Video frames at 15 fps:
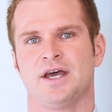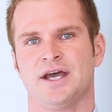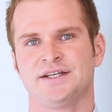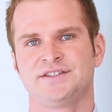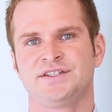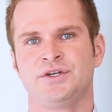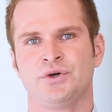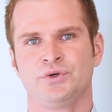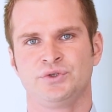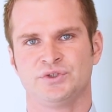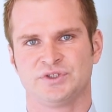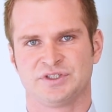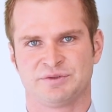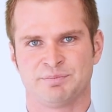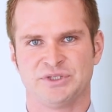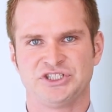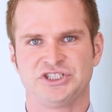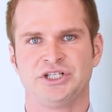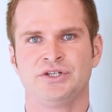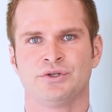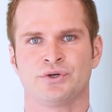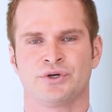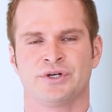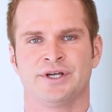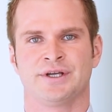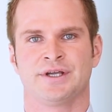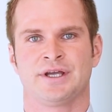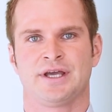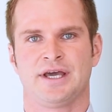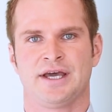S T O uses machine learning
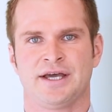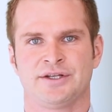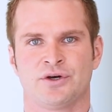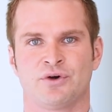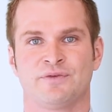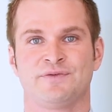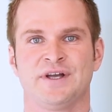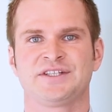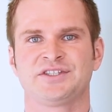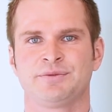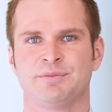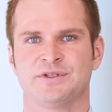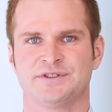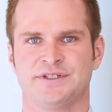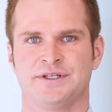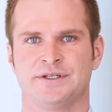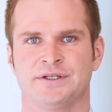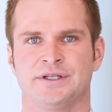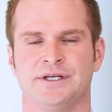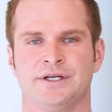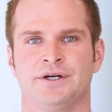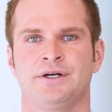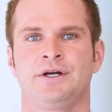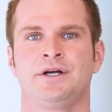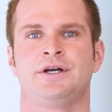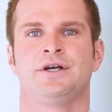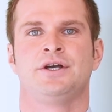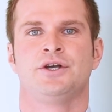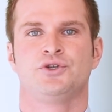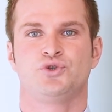and our flexible data layer
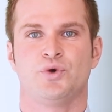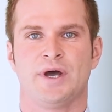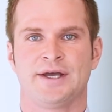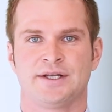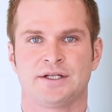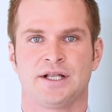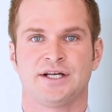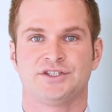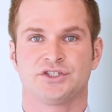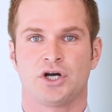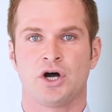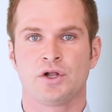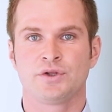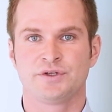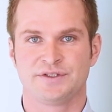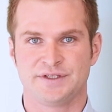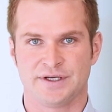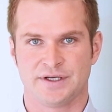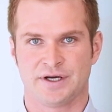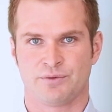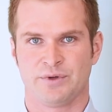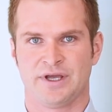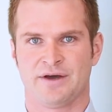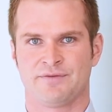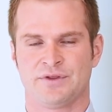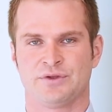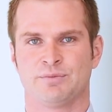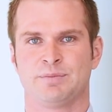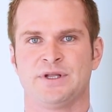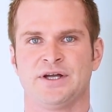to analyze all the data we have
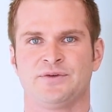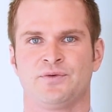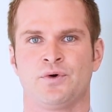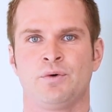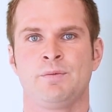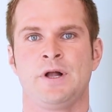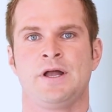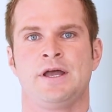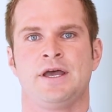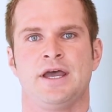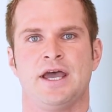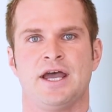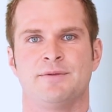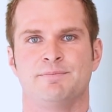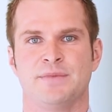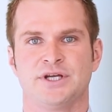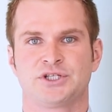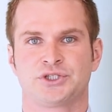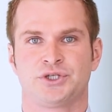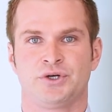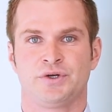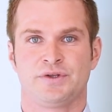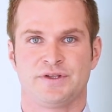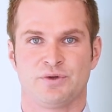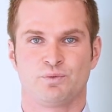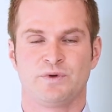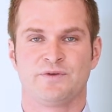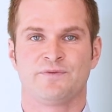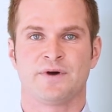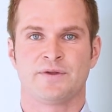in the platform and make sure that
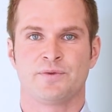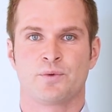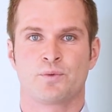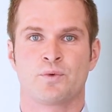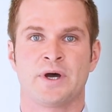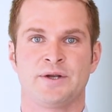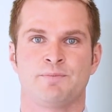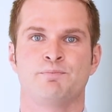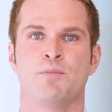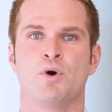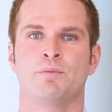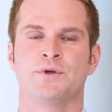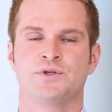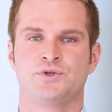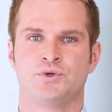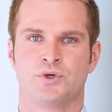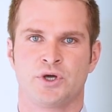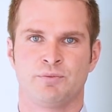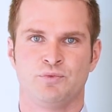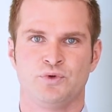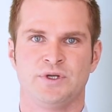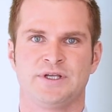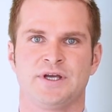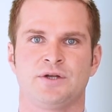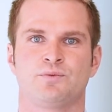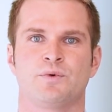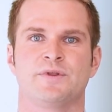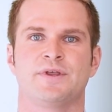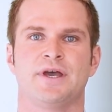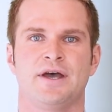we find the right moment to communicate
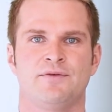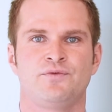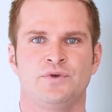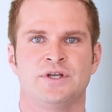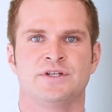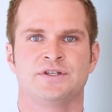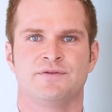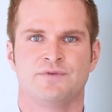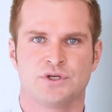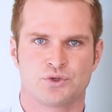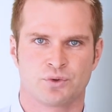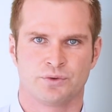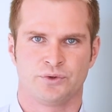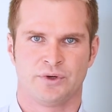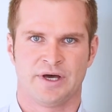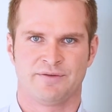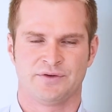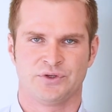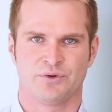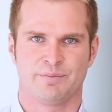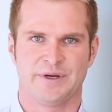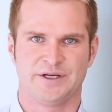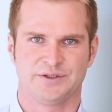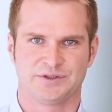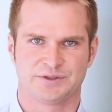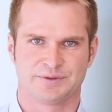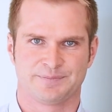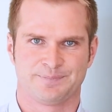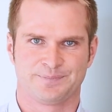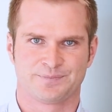with every individual you have in your base.